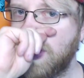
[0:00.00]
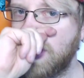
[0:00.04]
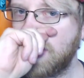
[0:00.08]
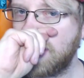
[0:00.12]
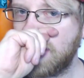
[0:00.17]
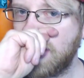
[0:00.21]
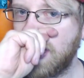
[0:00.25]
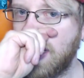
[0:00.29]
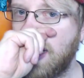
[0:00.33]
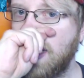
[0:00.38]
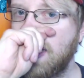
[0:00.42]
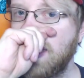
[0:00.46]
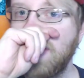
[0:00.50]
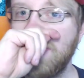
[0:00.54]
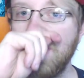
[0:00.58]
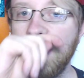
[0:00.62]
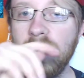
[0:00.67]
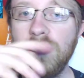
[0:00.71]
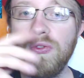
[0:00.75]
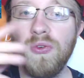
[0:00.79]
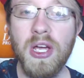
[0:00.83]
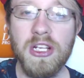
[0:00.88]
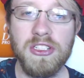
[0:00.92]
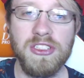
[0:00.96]
tin. Definitely
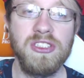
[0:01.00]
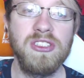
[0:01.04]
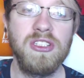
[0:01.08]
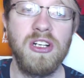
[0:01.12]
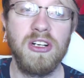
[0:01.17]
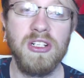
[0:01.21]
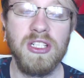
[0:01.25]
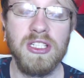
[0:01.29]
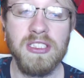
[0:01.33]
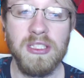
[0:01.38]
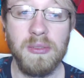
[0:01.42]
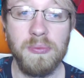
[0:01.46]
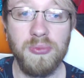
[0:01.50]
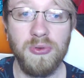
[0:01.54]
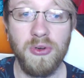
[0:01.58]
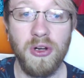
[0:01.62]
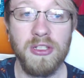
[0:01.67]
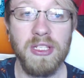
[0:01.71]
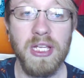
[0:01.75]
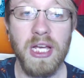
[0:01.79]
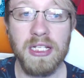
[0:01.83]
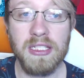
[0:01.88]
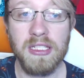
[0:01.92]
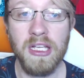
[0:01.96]
Rashes art is a
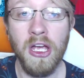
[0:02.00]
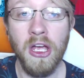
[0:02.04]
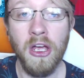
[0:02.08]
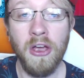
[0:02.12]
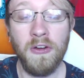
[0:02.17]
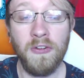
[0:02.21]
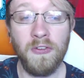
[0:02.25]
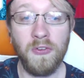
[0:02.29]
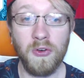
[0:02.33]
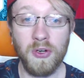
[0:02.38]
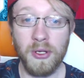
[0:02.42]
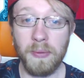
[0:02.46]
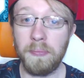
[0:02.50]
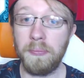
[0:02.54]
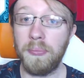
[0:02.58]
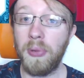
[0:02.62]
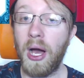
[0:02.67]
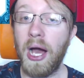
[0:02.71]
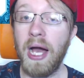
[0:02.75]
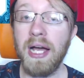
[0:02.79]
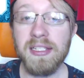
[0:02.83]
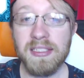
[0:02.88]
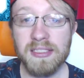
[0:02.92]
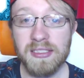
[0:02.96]
product for the
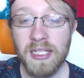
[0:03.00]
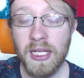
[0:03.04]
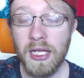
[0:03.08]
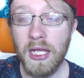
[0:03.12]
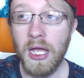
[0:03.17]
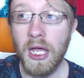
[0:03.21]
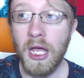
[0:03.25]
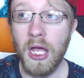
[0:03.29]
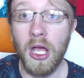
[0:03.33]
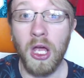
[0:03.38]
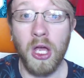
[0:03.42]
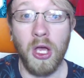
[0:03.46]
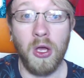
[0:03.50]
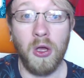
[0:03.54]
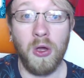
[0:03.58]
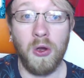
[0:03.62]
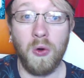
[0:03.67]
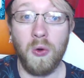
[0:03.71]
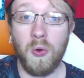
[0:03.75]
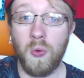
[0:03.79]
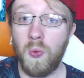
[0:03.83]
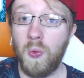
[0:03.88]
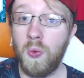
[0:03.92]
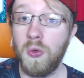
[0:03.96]
box.
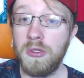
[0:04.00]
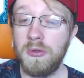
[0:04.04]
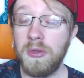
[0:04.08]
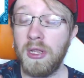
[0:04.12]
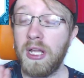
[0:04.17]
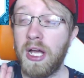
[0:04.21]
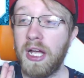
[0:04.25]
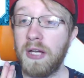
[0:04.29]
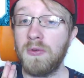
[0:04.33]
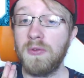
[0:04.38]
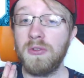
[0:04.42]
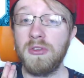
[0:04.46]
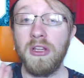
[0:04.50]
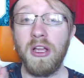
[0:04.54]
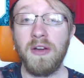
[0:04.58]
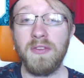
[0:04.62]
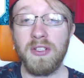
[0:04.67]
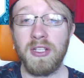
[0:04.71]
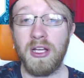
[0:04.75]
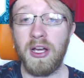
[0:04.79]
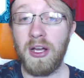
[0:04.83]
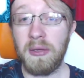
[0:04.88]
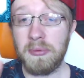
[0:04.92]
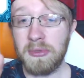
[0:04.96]
Would I would love it.
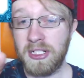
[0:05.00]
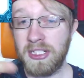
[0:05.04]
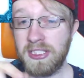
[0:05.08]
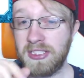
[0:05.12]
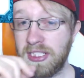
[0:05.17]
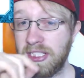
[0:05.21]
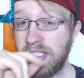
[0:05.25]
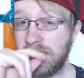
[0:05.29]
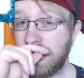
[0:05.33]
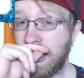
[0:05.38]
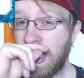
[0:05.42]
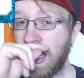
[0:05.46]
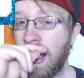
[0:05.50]
Oh, I'm gonna sneeze.